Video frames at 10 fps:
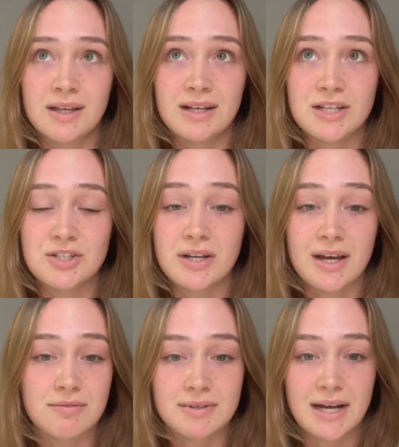literally
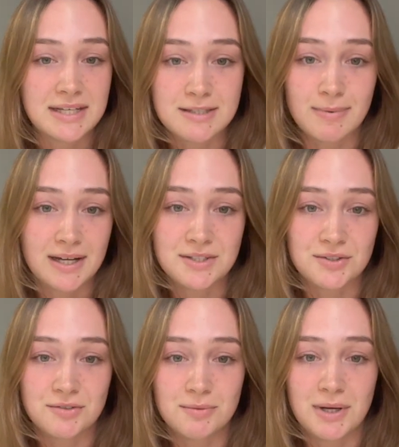every aspect
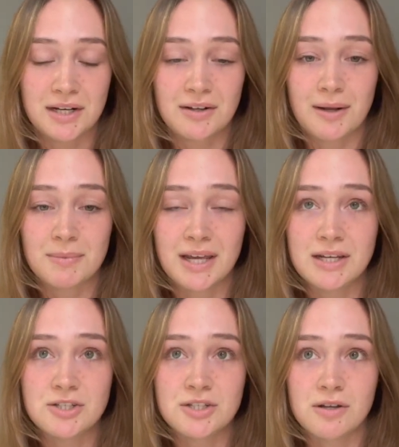of the medical
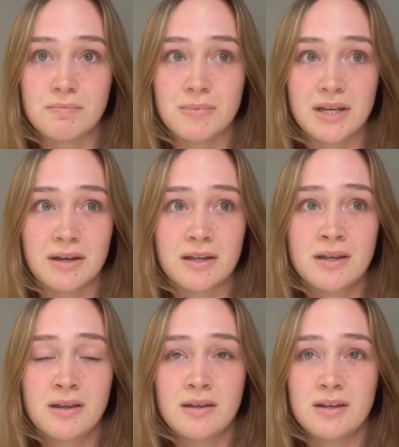application, be it
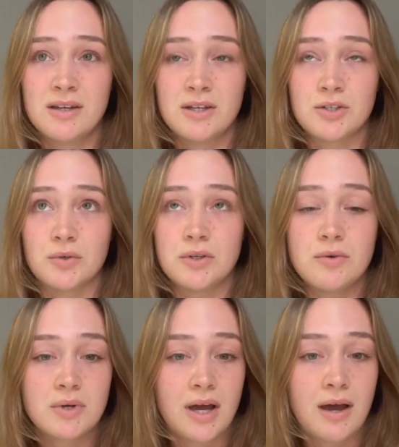
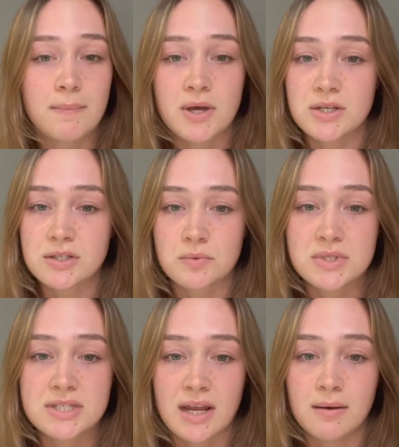your UCAT, personal
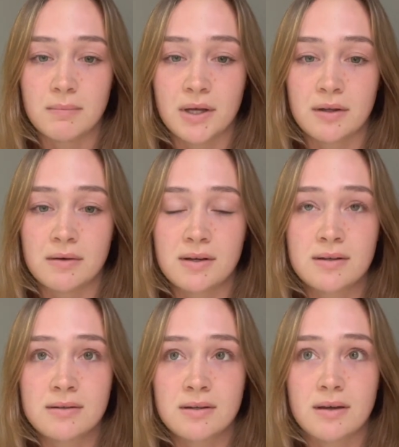statement,
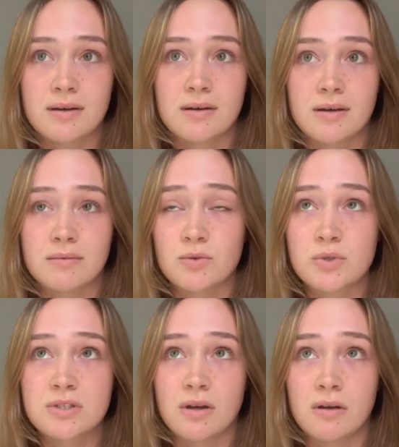uh, and
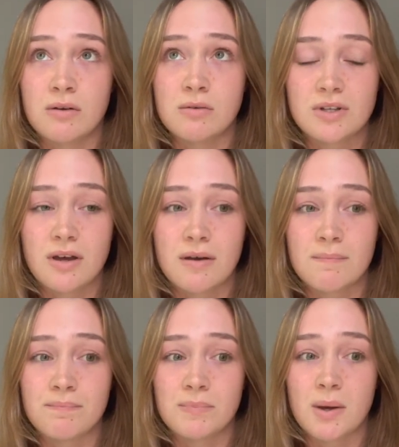also
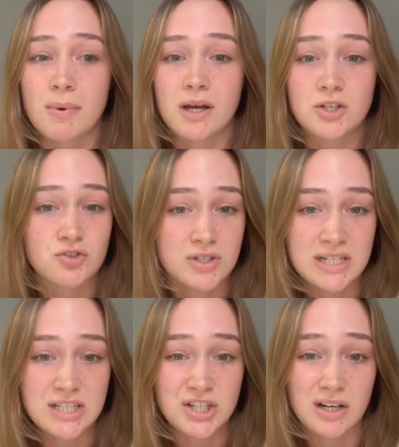um, applying
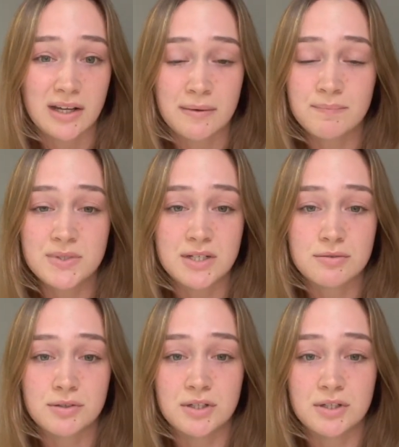strategically to different